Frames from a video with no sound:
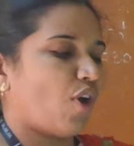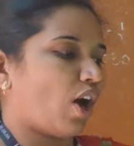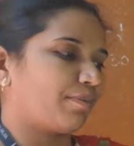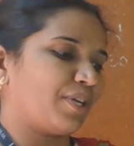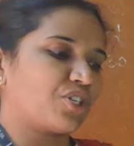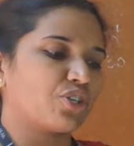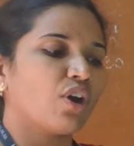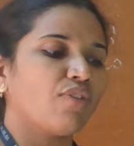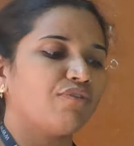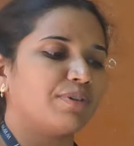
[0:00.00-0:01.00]
formation
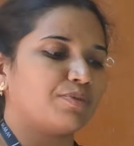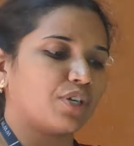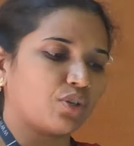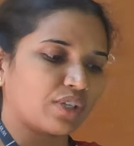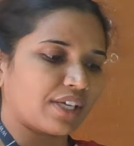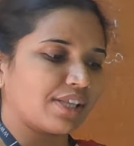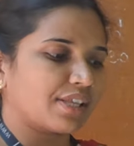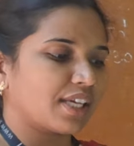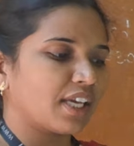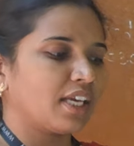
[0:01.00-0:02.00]
of Vibgyor. You can
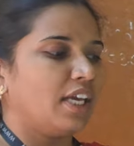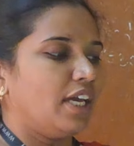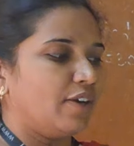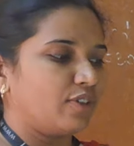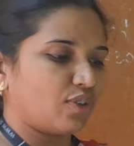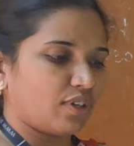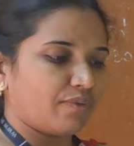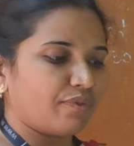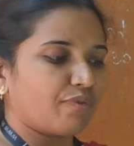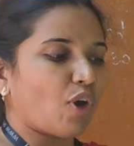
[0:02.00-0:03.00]
see
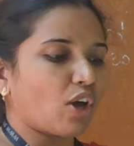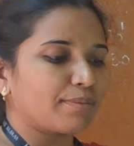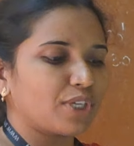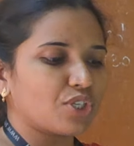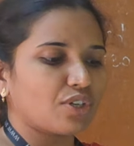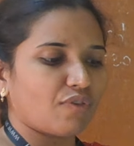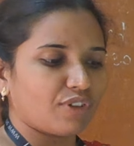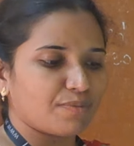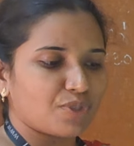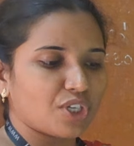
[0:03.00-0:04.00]
the formation of
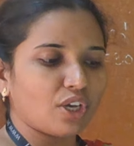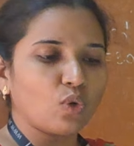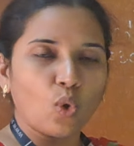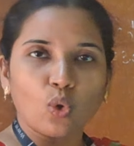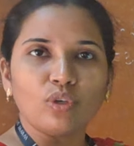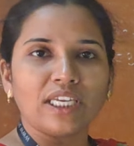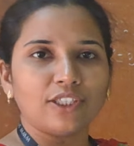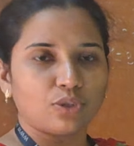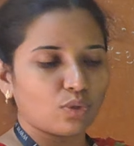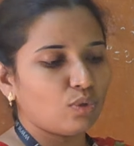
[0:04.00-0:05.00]
Vibgyor
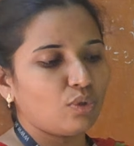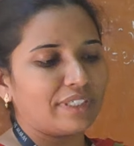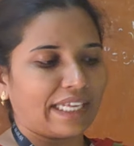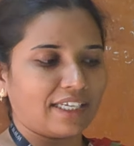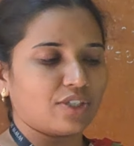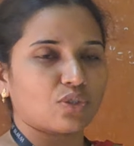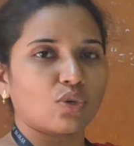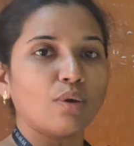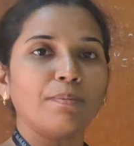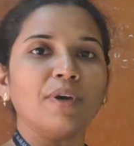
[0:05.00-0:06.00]
only through
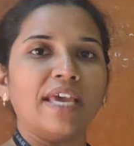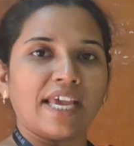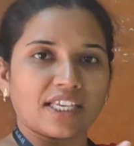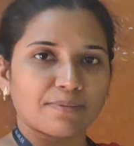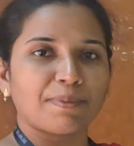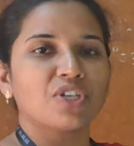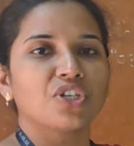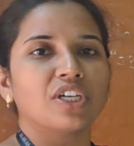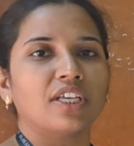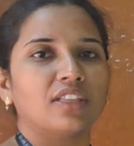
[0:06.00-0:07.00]
telescope,
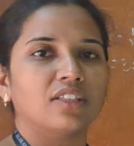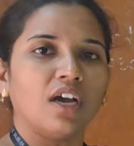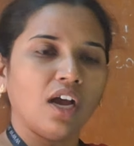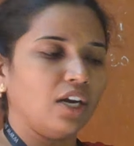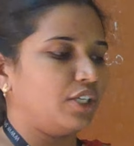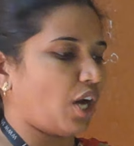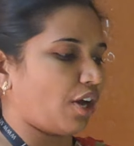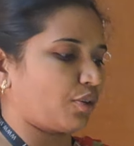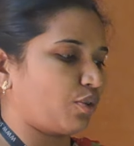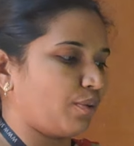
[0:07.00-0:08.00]
especially in the
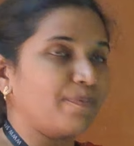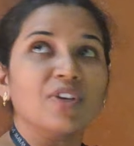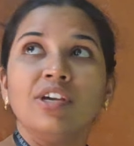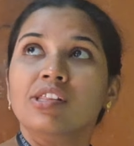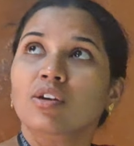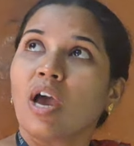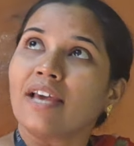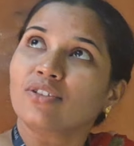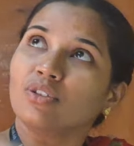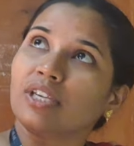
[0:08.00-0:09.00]
dark room. So
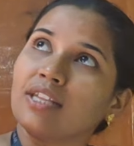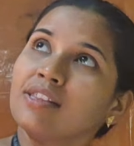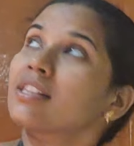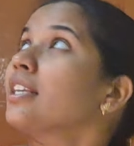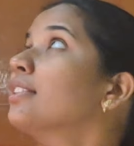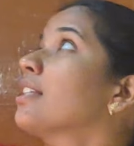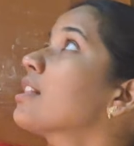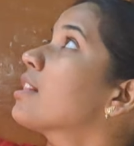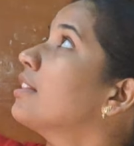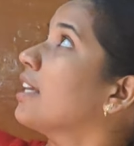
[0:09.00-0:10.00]
as you can see this